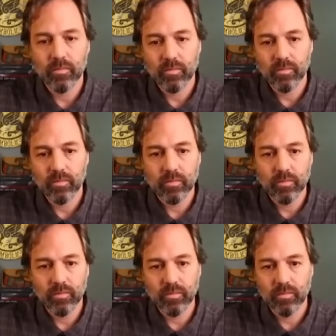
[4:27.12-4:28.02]

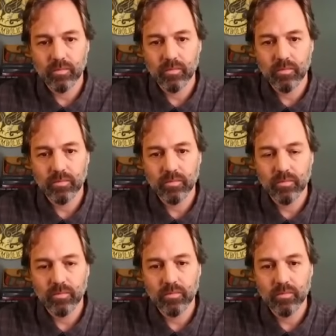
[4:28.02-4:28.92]

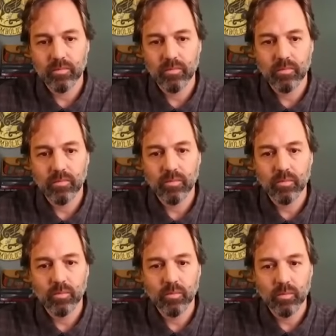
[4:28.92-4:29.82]

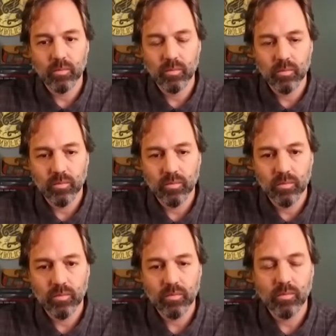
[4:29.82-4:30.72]

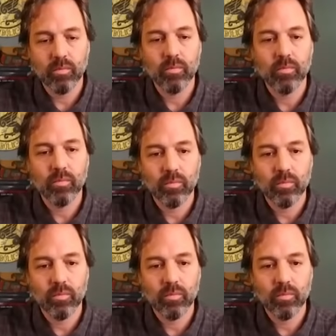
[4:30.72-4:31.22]
This person isn't speaking.